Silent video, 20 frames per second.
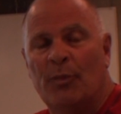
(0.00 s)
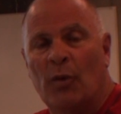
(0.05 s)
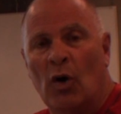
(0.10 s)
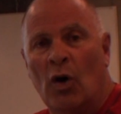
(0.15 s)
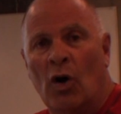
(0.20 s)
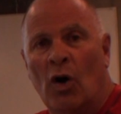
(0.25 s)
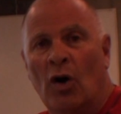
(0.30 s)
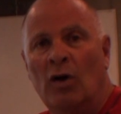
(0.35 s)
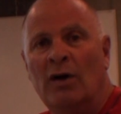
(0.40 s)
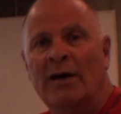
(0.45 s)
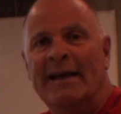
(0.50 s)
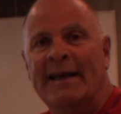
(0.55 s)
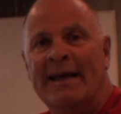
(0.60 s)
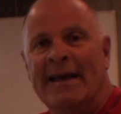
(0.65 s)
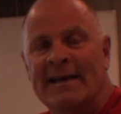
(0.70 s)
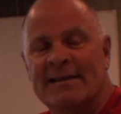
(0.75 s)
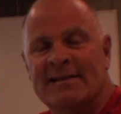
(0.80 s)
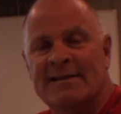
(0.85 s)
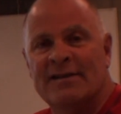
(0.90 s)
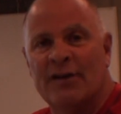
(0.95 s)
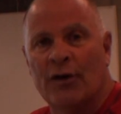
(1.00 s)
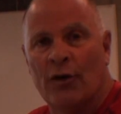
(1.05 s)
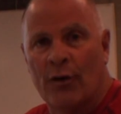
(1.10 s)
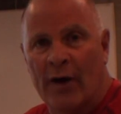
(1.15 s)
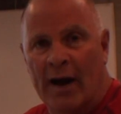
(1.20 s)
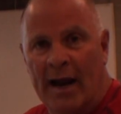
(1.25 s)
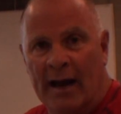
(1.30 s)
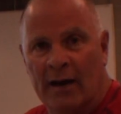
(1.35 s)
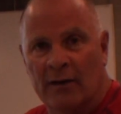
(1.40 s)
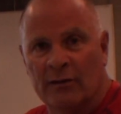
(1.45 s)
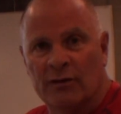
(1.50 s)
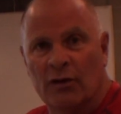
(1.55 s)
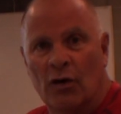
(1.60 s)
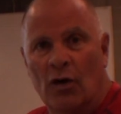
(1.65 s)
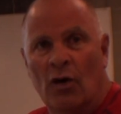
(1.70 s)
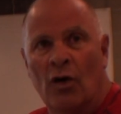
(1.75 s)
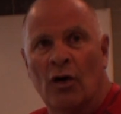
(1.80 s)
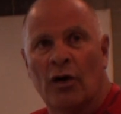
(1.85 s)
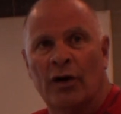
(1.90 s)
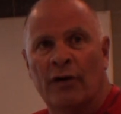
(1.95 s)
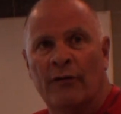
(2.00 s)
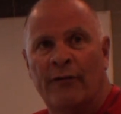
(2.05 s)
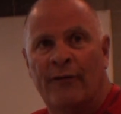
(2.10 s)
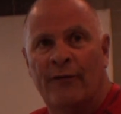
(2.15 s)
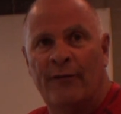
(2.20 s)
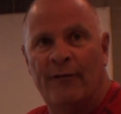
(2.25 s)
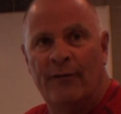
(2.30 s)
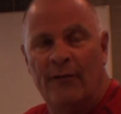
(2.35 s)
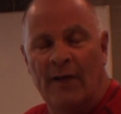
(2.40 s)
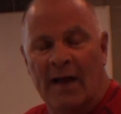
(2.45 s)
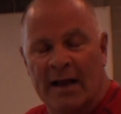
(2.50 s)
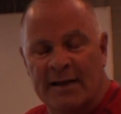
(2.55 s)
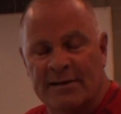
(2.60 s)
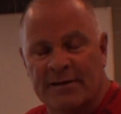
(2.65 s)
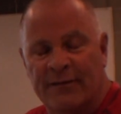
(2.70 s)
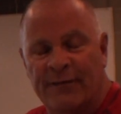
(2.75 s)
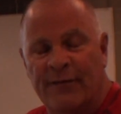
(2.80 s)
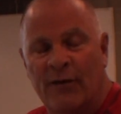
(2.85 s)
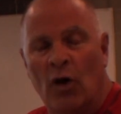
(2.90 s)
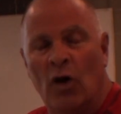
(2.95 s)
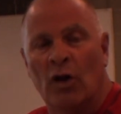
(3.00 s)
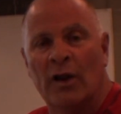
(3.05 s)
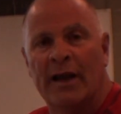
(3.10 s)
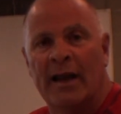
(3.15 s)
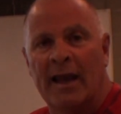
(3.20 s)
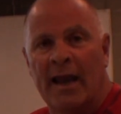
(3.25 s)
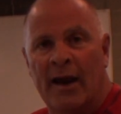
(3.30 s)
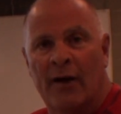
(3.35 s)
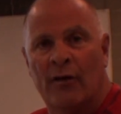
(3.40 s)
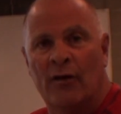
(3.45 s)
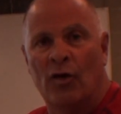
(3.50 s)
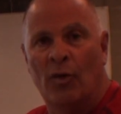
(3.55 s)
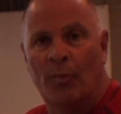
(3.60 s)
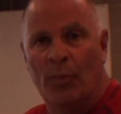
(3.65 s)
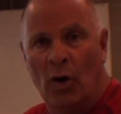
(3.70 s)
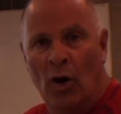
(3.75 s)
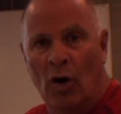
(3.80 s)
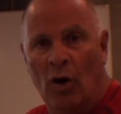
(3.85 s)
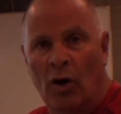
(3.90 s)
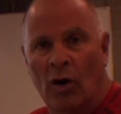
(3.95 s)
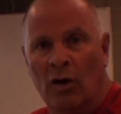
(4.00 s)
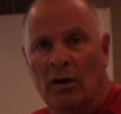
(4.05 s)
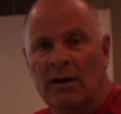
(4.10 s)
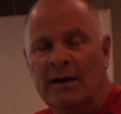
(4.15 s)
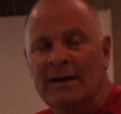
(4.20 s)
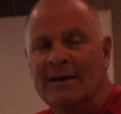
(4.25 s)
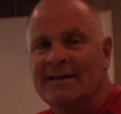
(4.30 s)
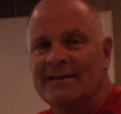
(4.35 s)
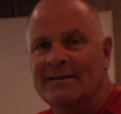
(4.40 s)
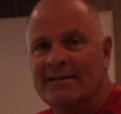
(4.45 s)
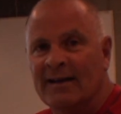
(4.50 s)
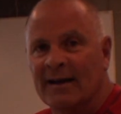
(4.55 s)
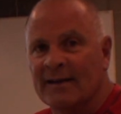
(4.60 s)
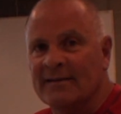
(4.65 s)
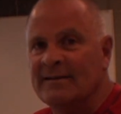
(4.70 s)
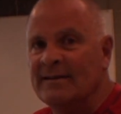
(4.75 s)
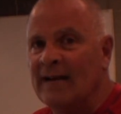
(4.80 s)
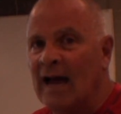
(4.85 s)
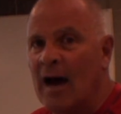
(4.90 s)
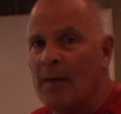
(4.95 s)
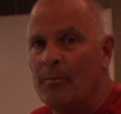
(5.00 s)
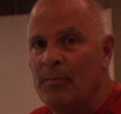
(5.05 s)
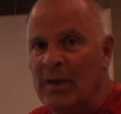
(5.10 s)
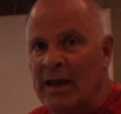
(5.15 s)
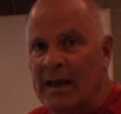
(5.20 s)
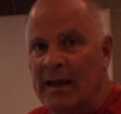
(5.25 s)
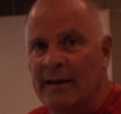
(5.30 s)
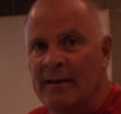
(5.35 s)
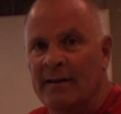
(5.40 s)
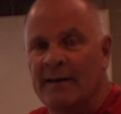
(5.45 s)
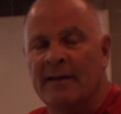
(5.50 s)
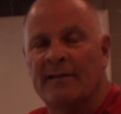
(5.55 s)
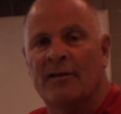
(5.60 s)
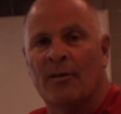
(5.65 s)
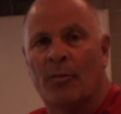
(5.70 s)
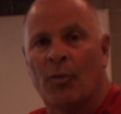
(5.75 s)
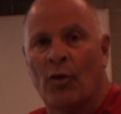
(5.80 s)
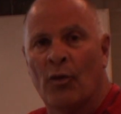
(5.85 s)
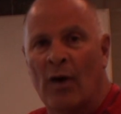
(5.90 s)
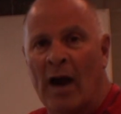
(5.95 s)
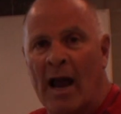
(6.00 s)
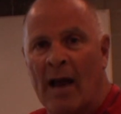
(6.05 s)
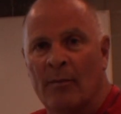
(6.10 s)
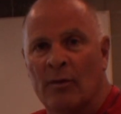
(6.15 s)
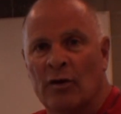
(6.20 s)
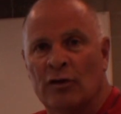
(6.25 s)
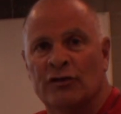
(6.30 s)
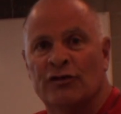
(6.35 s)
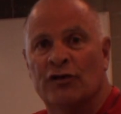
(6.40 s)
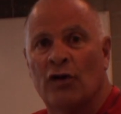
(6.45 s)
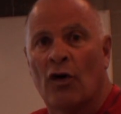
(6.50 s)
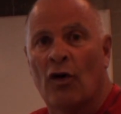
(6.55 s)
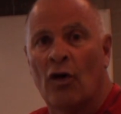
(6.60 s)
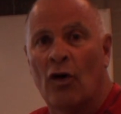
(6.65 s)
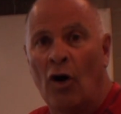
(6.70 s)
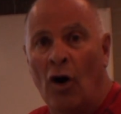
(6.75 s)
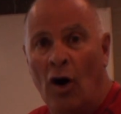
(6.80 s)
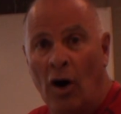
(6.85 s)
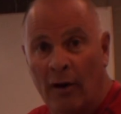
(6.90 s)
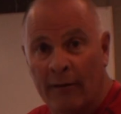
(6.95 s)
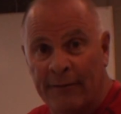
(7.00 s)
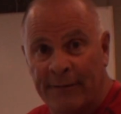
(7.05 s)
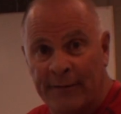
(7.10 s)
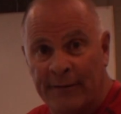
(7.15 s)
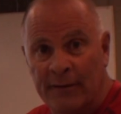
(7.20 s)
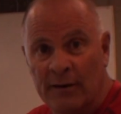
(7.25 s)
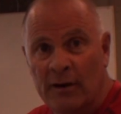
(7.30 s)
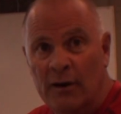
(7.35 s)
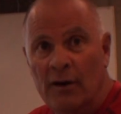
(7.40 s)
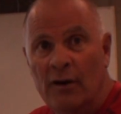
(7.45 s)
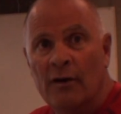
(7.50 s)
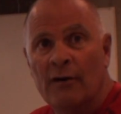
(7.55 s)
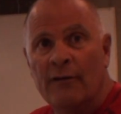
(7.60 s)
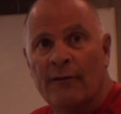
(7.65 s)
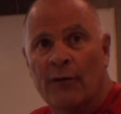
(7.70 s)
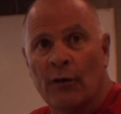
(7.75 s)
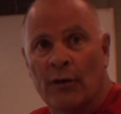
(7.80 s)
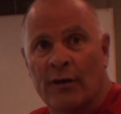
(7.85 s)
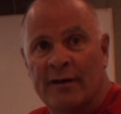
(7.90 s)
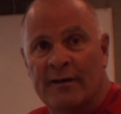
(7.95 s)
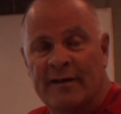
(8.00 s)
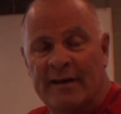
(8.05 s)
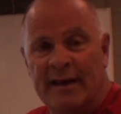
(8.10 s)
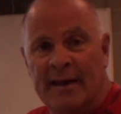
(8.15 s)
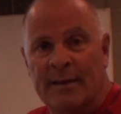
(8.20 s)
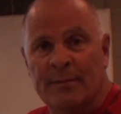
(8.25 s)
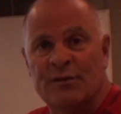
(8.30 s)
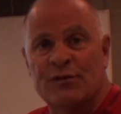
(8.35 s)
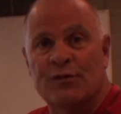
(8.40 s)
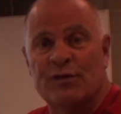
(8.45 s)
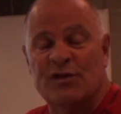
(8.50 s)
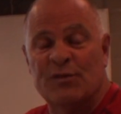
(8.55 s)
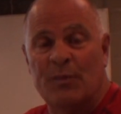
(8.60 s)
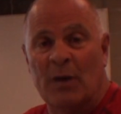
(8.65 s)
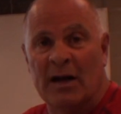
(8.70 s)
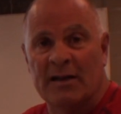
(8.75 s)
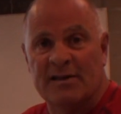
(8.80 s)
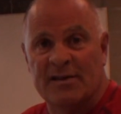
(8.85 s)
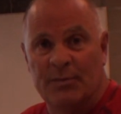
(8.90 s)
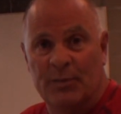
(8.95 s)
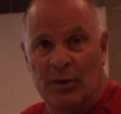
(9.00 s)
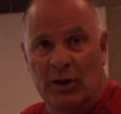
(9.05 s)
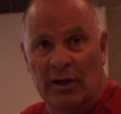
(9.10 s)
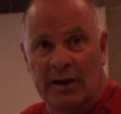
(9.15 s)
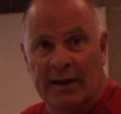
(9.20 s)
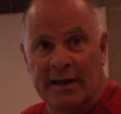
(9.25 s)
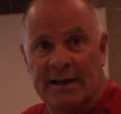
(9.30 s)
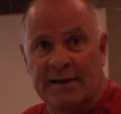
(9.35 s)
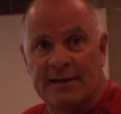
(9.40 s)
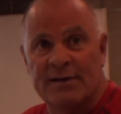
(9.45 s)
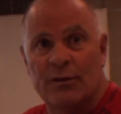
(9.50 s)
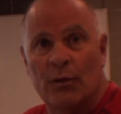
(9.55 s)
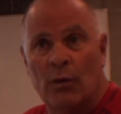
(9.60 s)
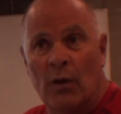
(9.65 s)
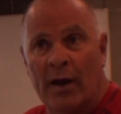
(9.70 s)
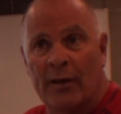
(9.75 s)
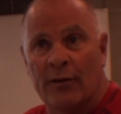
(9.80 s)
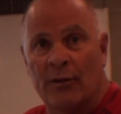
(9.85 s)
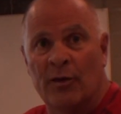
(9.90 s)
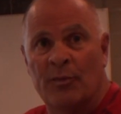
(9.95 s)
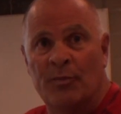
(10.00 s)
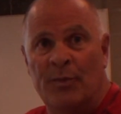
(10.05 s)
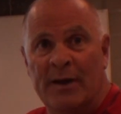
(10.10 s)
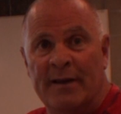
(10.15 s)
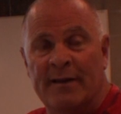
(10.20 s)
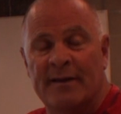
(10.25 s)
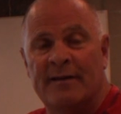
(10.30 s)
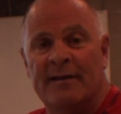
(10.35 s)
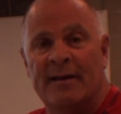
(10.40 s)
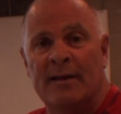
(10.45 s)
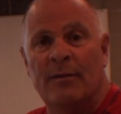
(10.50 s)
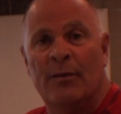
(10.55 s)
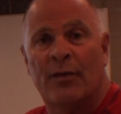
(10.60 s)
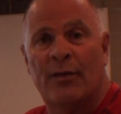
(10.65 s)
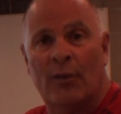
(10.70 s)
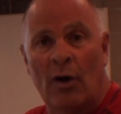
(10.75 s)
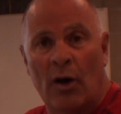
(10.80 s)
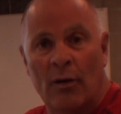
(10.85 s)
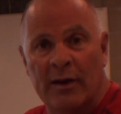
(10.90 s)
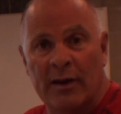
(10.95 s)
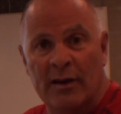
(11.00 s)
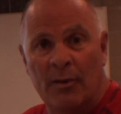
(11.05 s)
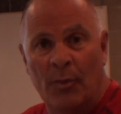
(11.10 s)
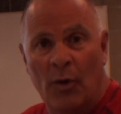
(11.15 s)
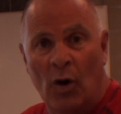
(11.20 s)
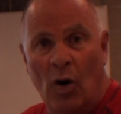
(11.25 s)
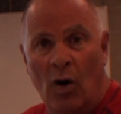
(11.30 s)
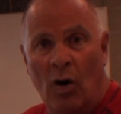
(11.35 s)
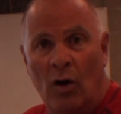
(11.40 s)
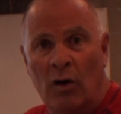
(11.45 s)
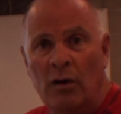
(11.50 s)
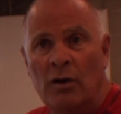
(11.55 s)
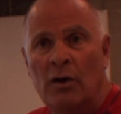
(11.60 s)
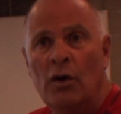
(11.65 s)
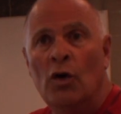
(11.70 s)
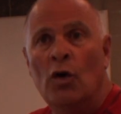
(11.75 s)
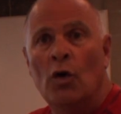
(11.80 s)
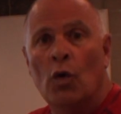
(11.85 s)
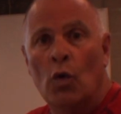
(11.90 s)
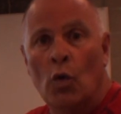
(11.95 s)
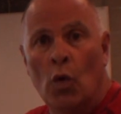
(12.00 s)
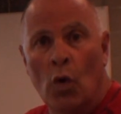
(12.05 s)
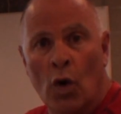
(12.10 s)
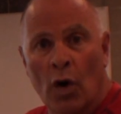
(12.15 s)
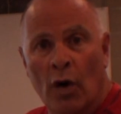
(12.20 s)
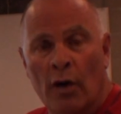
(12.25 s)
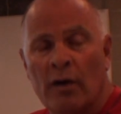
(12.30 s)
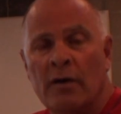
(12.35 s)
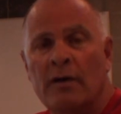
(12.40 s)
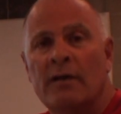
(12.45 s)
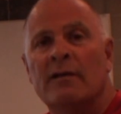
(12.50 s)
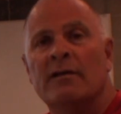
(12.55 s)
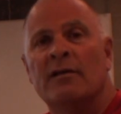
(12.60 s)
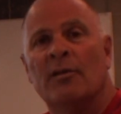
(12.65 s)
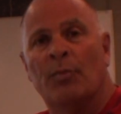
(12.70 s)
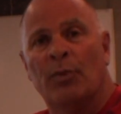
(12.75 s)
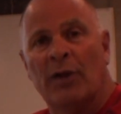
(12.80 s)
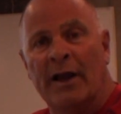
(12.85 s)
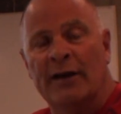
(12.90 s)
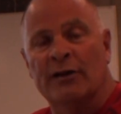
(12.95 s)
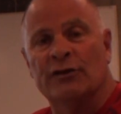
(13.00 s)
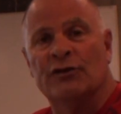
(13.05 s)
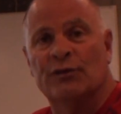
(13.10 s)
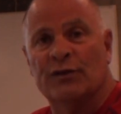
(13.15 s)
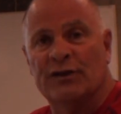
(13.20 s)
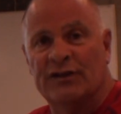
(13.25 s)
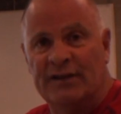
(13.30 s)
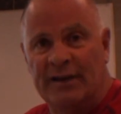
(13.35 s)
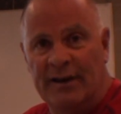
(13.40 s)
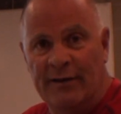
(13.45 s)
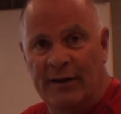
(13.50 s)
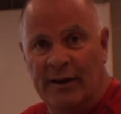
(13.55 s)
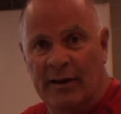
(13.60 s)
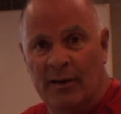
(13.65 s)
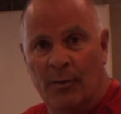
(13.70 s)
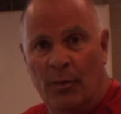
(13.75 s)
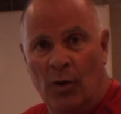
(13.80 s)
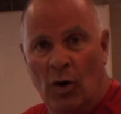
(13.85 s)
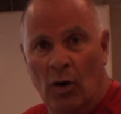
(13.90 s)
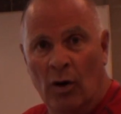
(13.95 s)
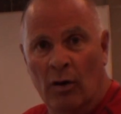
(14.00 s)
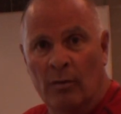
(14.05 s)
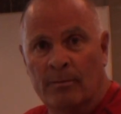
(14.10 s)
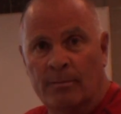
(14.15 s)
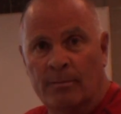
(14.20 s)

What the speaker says: ball hits the ground as a falling aerial ball does not mean that the parameters are off for the team's responsibilities, whether it be the team throwing the ball or the players receiving the ball.